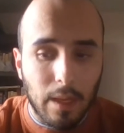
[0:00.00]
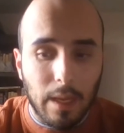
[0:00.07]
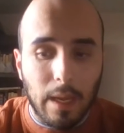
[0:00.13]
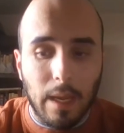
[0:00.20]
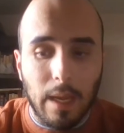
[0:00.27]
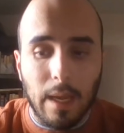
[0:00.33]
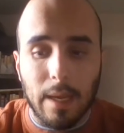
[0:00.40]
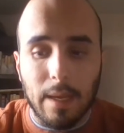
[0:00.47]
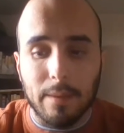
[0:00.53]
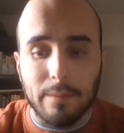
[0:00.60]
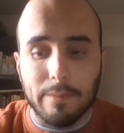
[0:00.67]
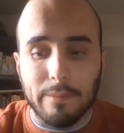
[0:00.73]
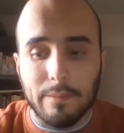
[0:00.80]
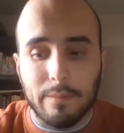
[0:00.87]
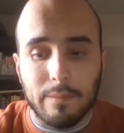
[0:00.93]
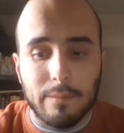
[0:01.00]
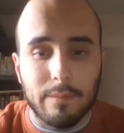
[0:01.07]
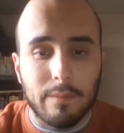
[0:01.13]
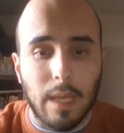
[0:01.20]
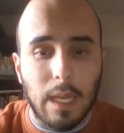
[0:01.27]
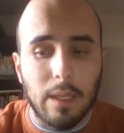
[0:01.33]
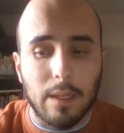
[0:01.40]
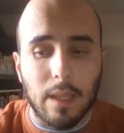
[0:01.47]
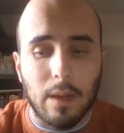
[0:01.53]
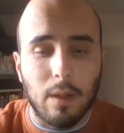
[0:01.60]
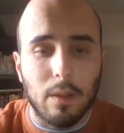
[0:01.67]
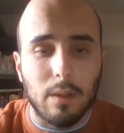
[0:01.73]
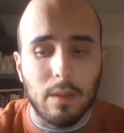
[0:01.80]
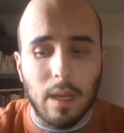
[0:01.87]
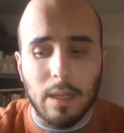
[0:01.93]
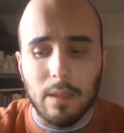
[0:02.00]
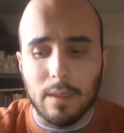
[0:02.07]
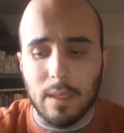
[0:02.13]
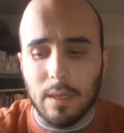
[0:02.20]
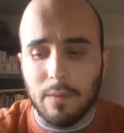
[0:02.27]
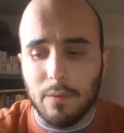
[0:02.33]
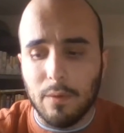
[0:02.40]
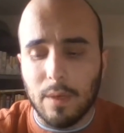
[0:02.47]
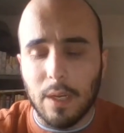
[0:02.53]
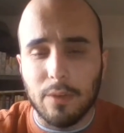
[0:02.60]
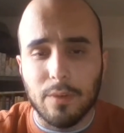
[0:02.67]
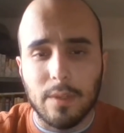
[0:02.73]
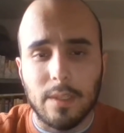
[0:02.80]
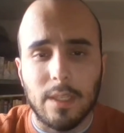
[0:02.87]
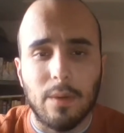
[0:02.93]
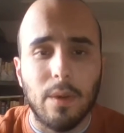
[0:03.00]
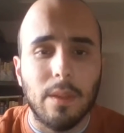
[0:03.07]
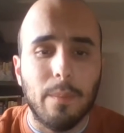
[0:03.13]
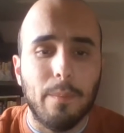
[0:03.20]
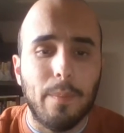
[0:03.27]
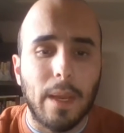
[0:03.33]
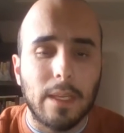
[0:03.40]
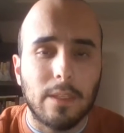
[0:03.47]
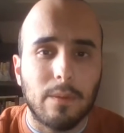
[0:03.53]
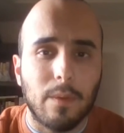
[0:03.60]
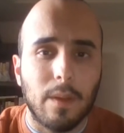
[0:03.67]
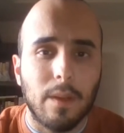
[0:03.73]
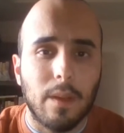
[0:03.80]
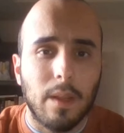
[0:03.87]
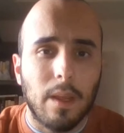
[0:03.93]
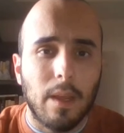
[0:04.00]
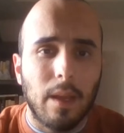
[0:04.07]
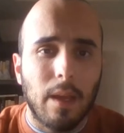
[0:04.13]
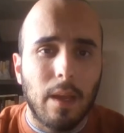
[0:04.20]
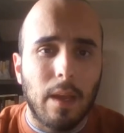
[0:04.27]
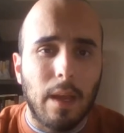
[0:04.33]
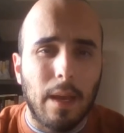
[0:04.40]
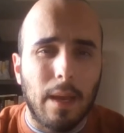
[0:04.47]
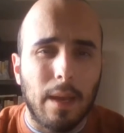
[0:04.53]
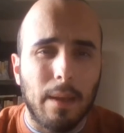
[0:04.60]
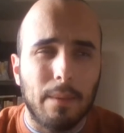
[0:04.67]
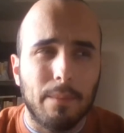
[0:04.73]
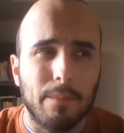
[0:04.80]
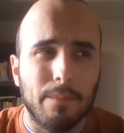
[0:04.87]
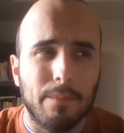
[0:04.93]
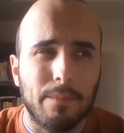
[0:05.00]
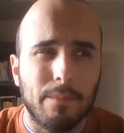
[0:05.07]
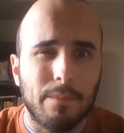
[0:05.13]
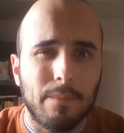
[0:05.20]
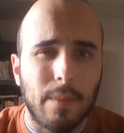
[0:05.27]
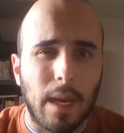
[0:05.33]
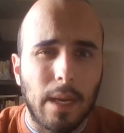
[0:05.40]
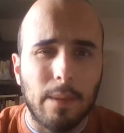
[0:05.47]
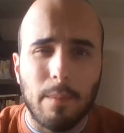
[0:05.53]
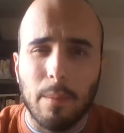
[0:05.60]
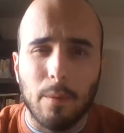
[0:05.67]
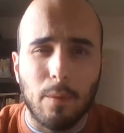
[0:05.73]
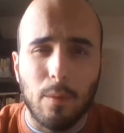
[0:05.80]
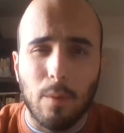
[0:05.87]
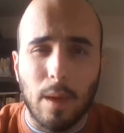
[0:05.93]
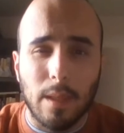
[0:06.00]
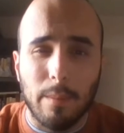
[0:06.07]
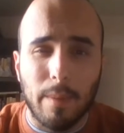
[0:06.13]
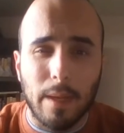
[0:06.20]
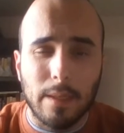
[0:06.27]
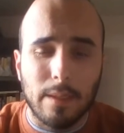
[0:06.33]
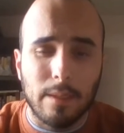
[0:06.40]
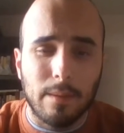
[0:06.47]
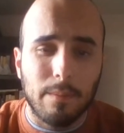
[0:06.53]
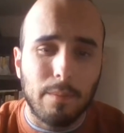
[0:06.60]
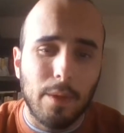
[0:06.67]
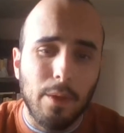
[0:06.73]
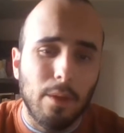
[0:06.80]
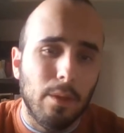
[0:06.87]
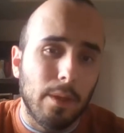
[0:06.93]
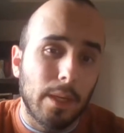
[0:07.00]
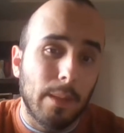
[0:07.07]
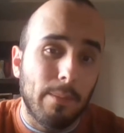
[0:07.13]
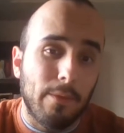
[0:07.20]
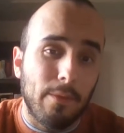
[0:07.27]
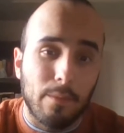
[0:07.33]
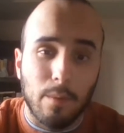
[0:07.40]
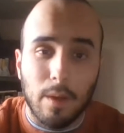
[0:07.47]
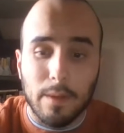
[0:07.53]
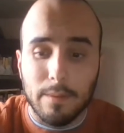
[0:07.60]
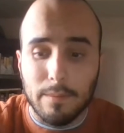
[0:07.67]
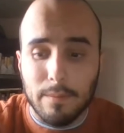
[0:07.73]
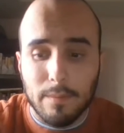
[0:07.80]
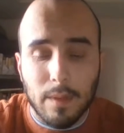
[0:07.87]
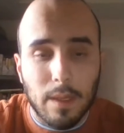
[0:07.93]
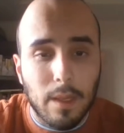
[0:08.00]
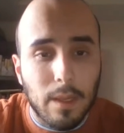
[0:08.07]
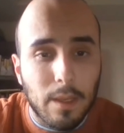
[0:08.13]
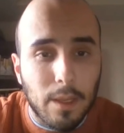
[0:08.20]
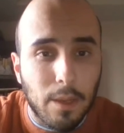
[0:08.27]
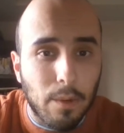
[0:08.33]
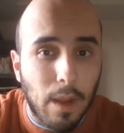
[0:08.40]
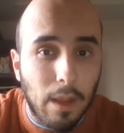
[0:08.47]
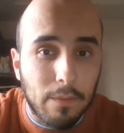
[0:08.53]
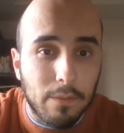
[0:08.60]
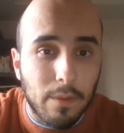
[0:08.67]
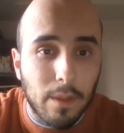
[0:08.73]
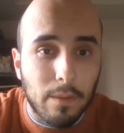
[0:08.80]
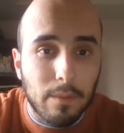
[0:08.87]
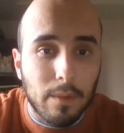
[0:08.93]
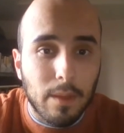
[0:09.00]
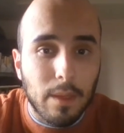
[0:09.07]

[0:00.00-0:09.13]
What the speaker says: I looked at a few countries to see who had the best one. I don't remember who had the best, but you can look it up if you want. You don't have to though.